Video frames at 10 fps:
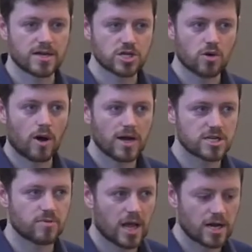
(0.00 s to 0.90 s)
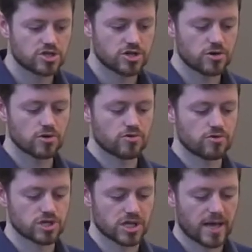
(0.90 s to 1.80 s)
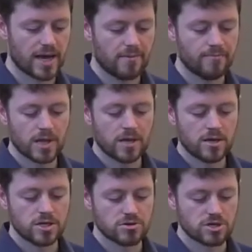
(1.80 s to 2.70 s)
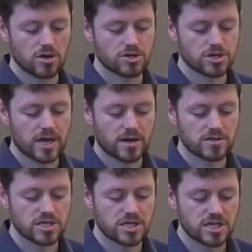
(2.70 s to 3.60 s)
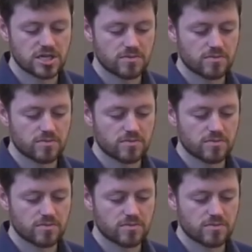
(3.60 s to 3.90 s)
It's quite explanatory, all the rules are there. So as long as you get onto this,